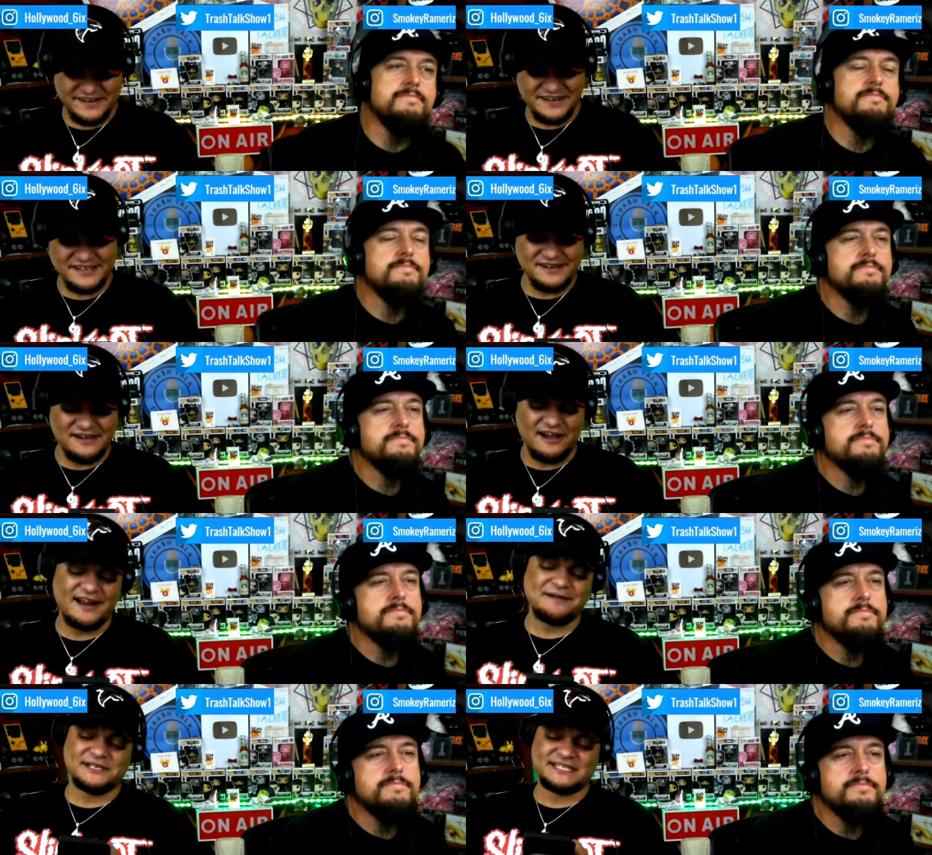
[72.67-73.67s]
Speaker 1: There you go. All
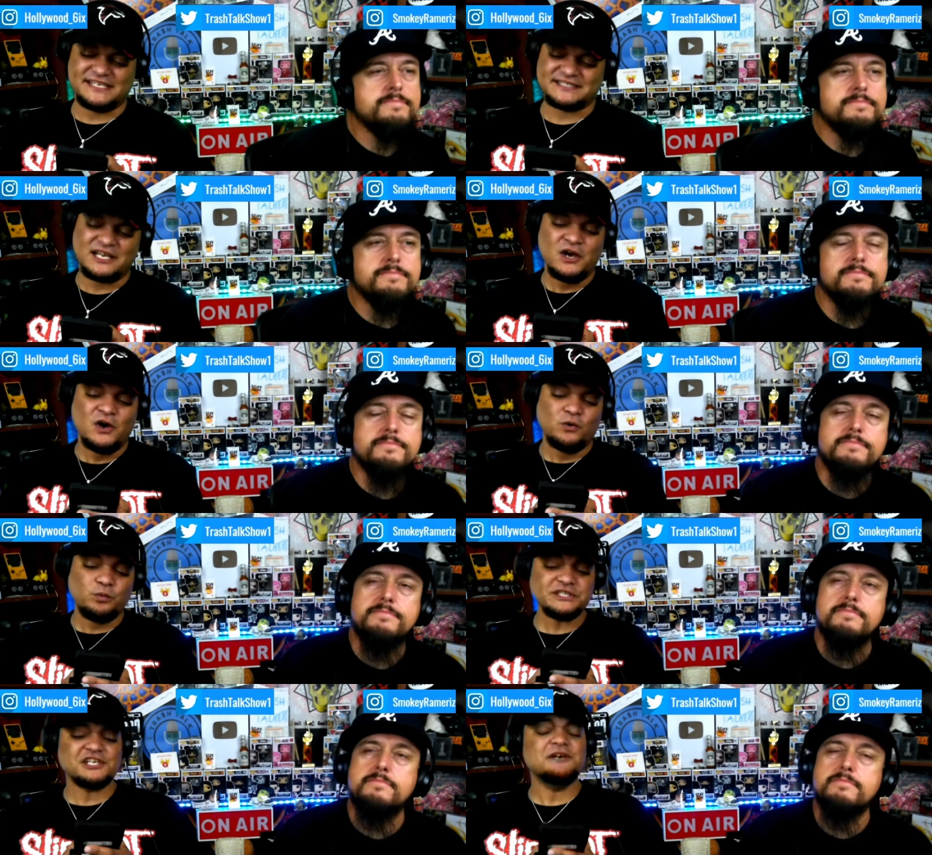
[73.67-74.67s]
right, how about this?
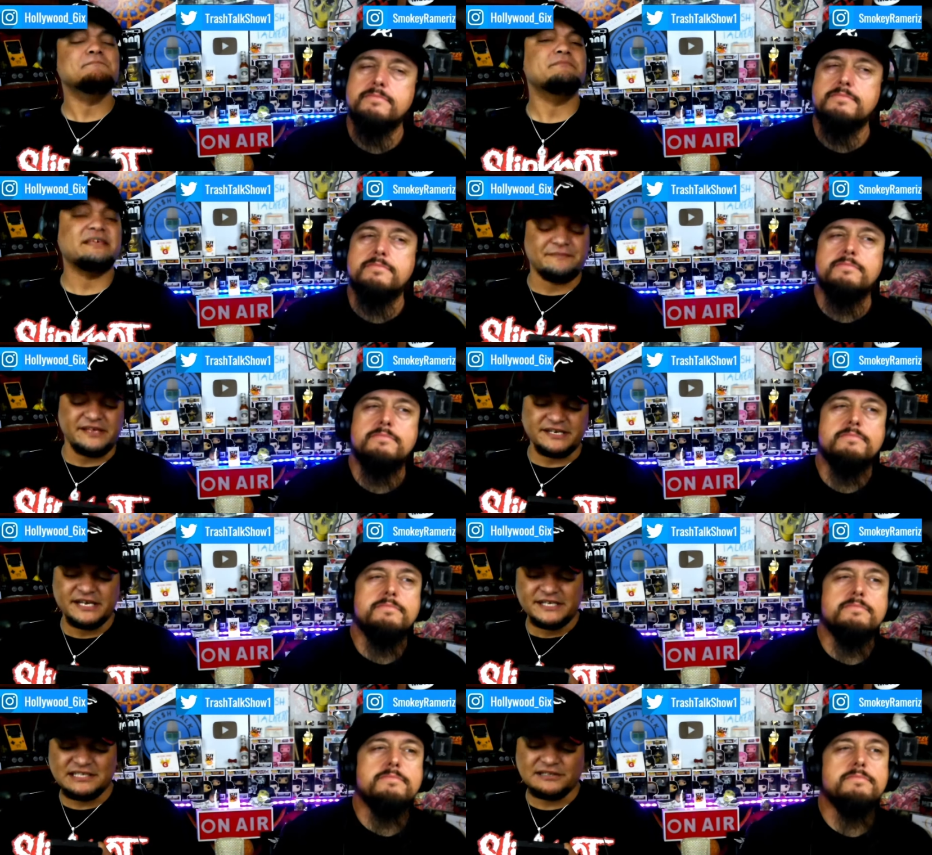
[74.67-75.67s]
Which amendment
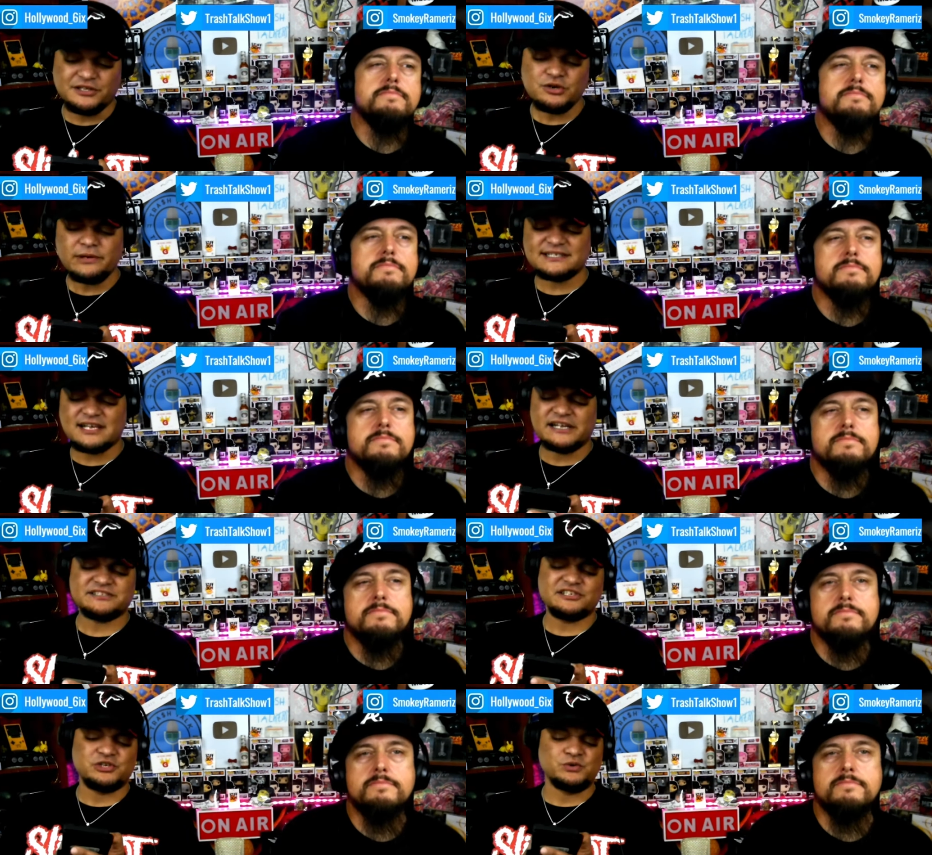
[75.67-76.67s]
to the U.S.
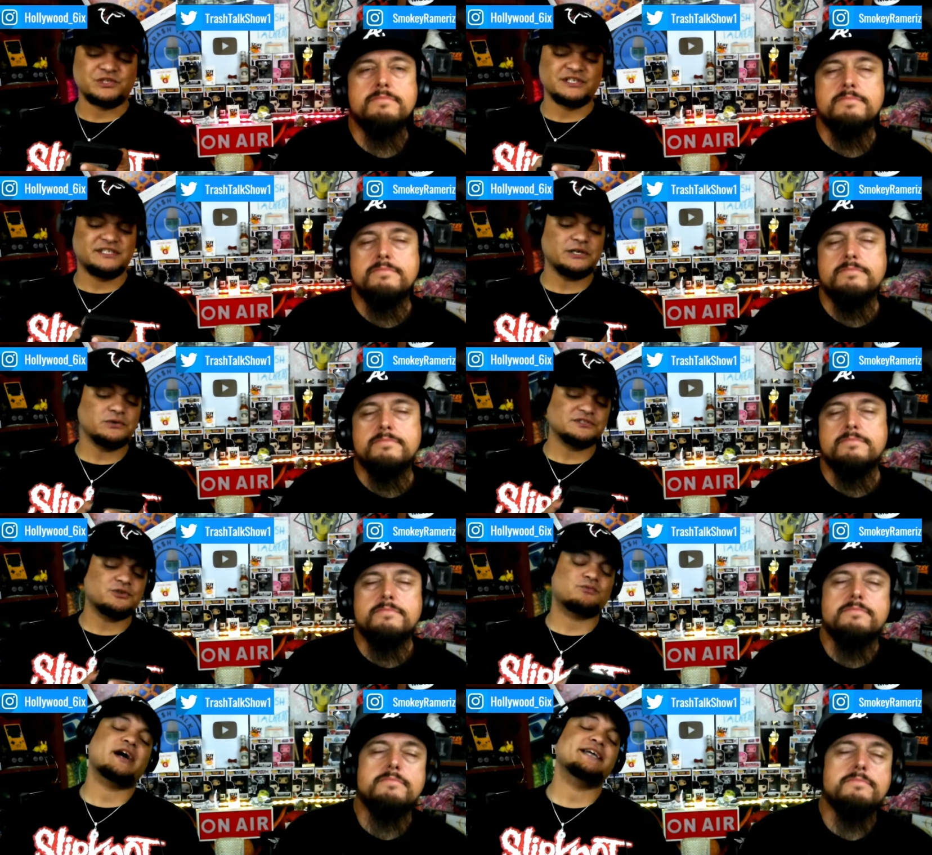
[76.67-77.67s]
Constitution deals
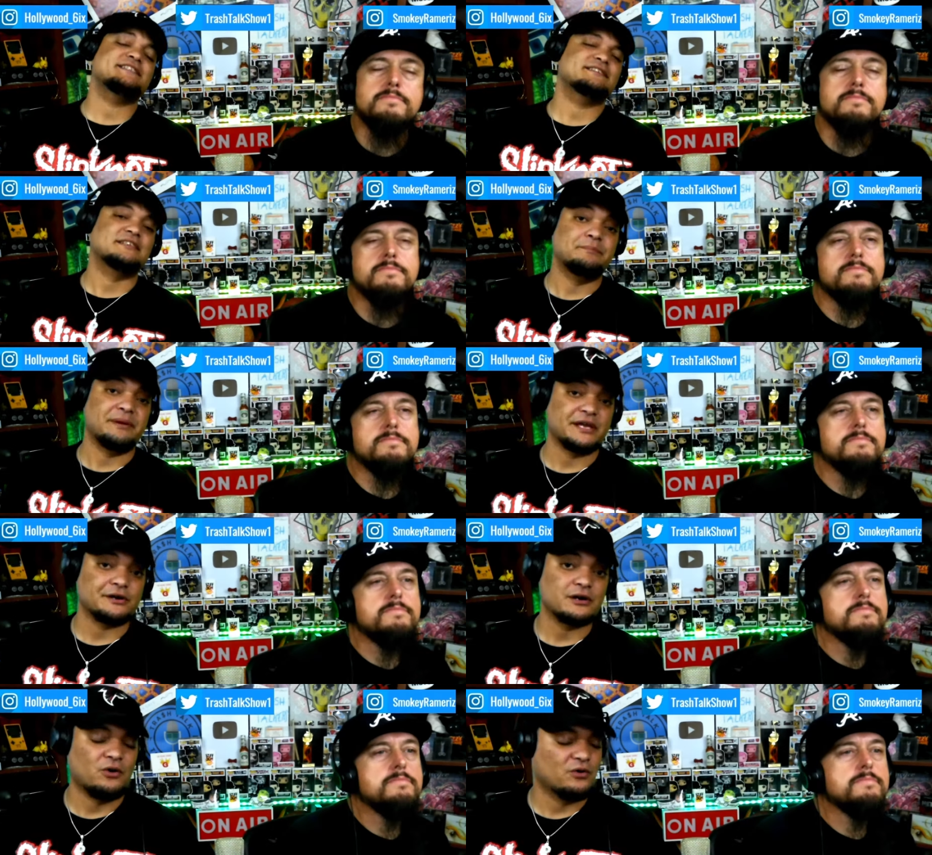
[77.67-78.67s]
the right to
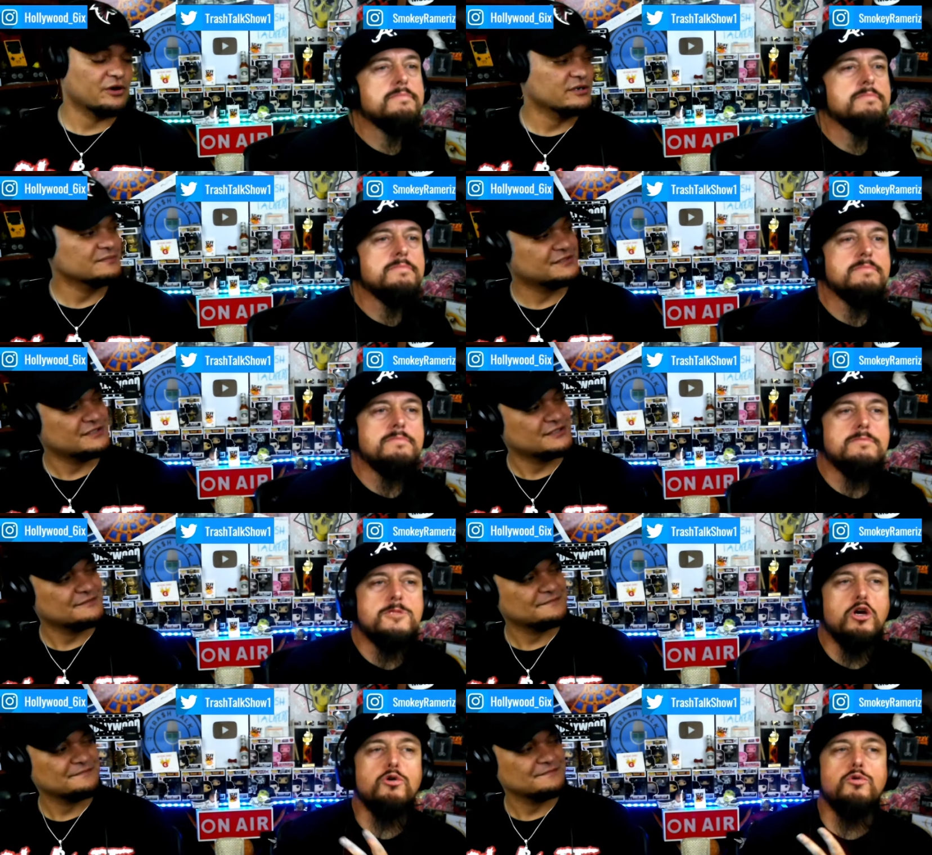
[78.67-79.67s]
bear arms?
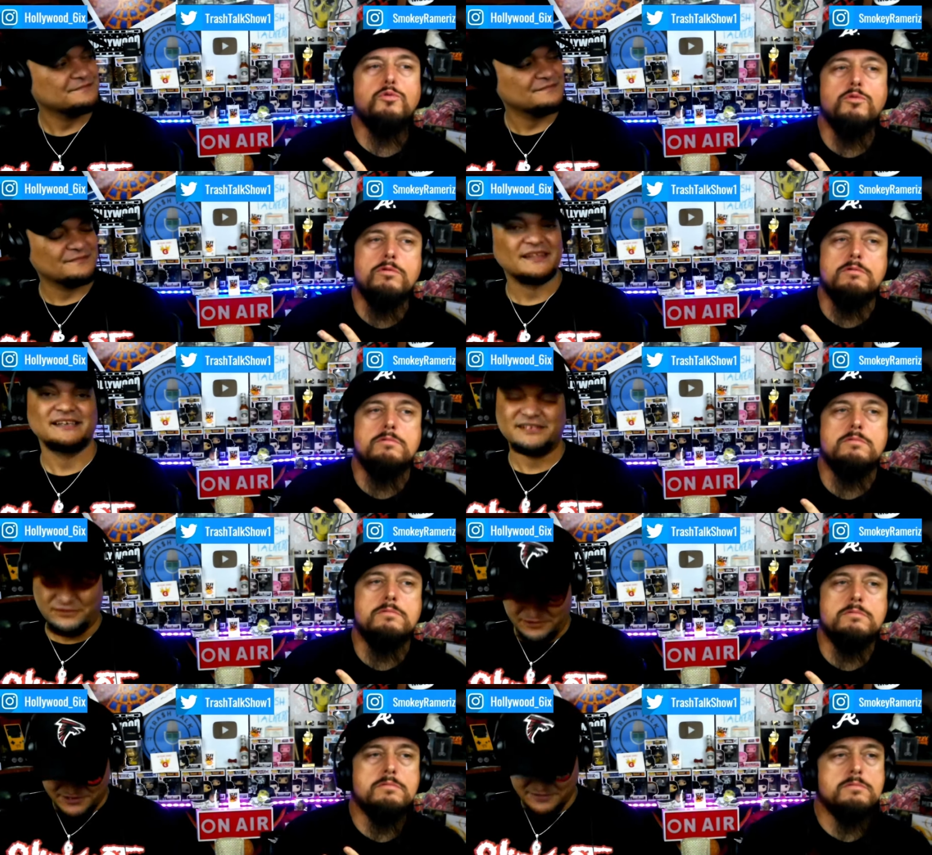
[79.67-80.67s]
Two
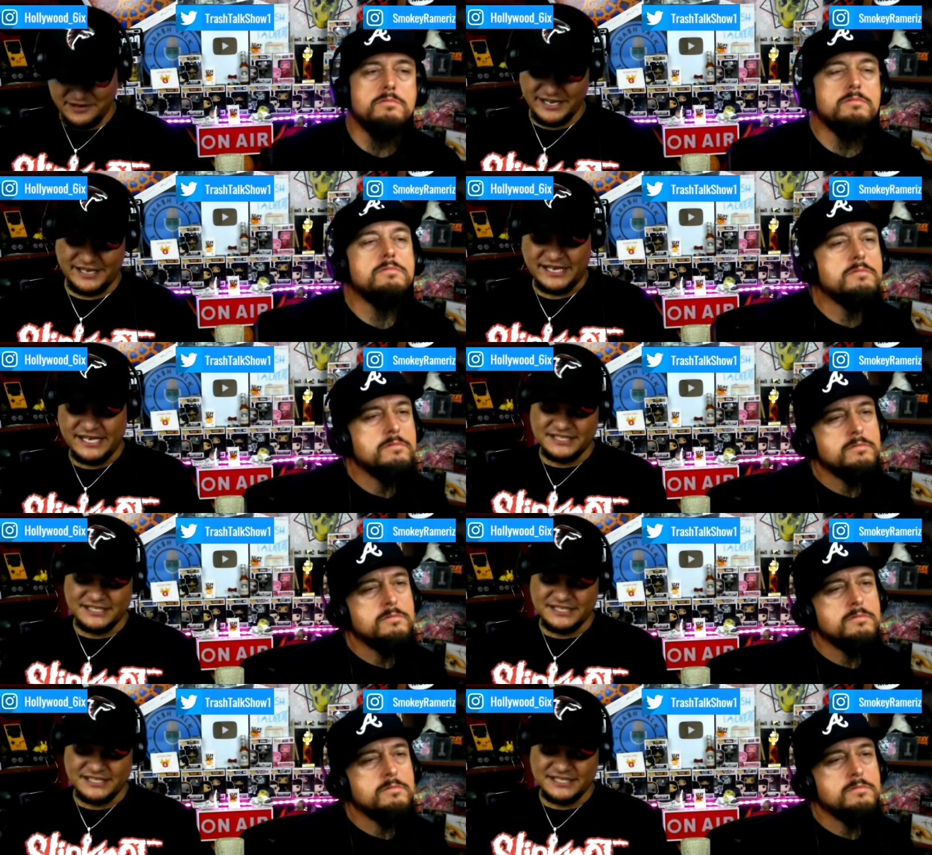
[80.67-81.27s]
were correct.